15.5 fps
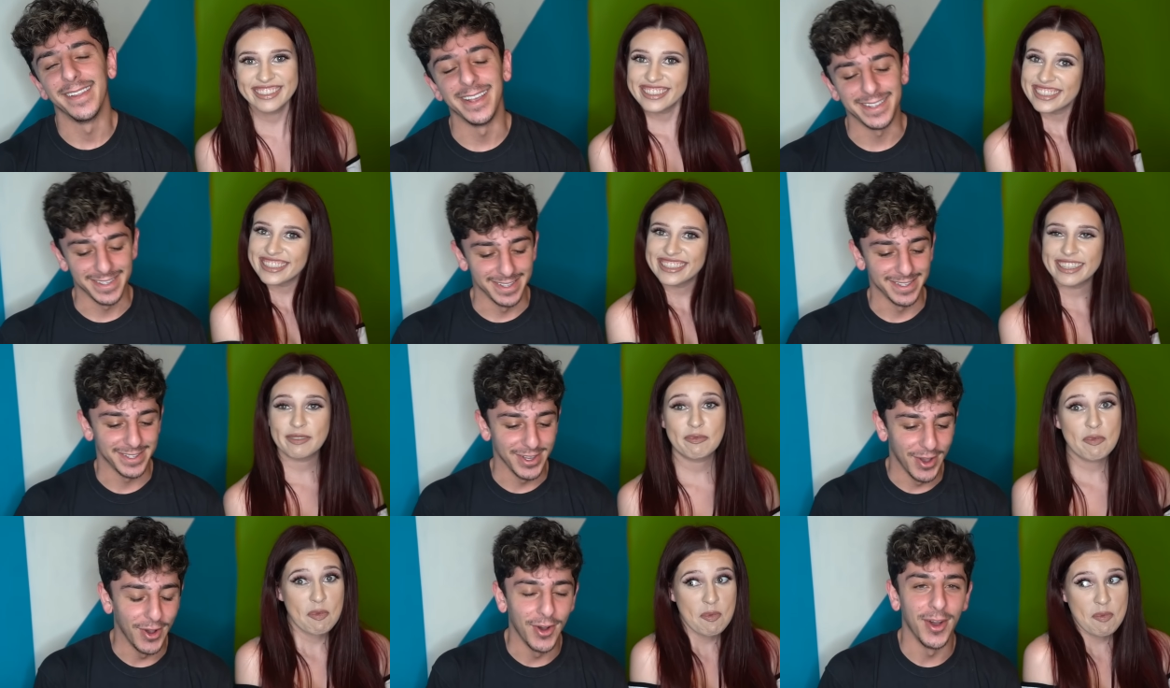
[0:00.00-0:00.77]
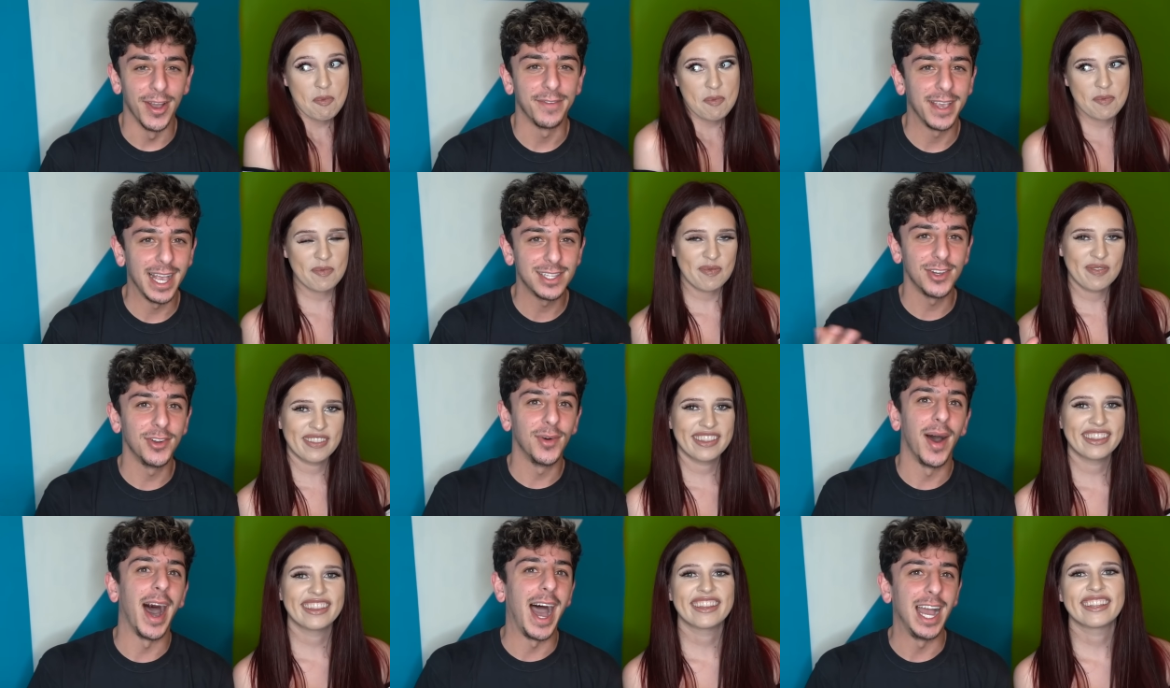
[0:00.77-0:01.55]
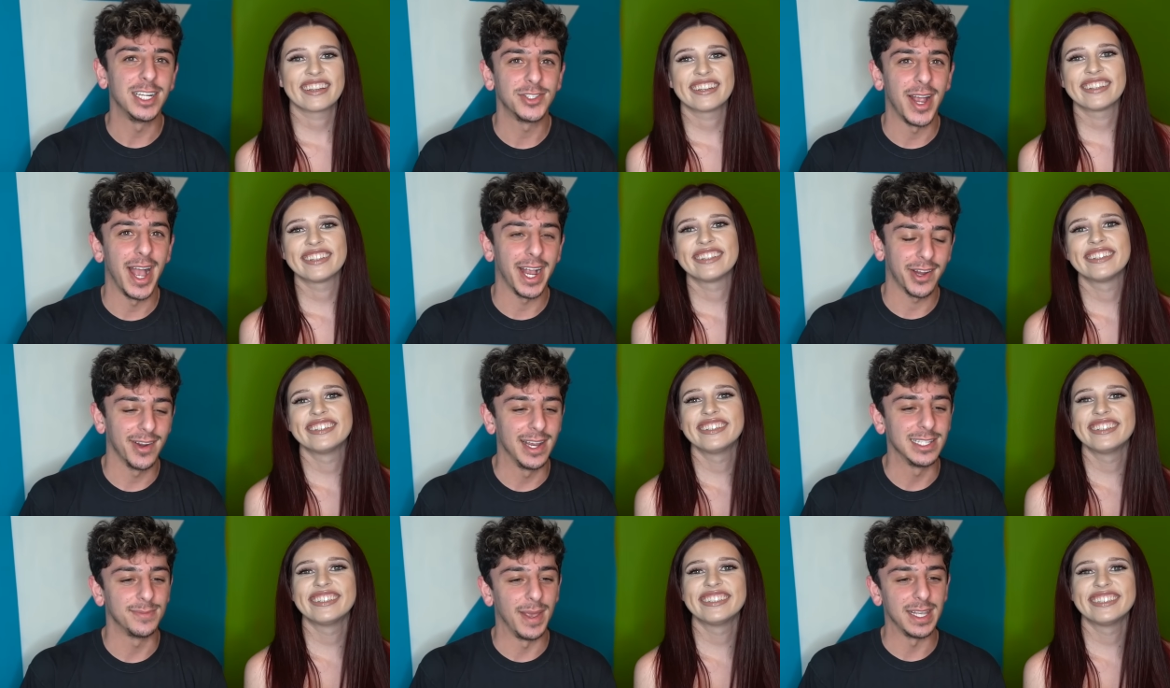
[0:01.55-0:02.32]
Speaker 1: Listen, so if you guys don't know what eye tracker
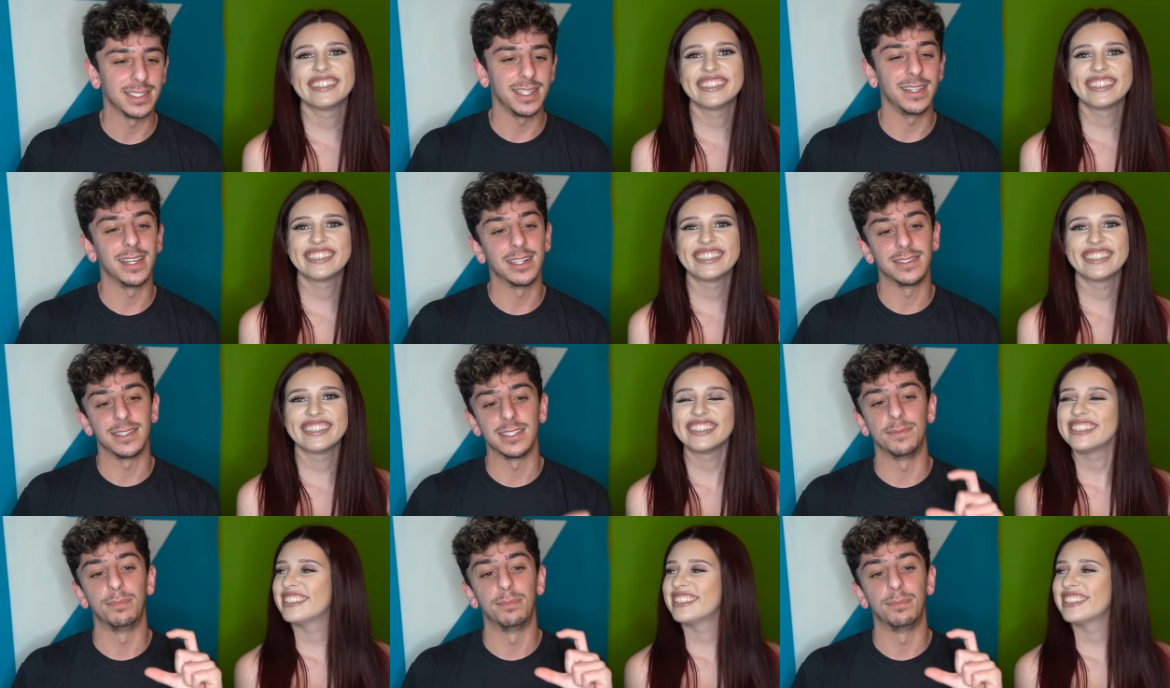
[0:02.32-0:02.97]
is, basically there's this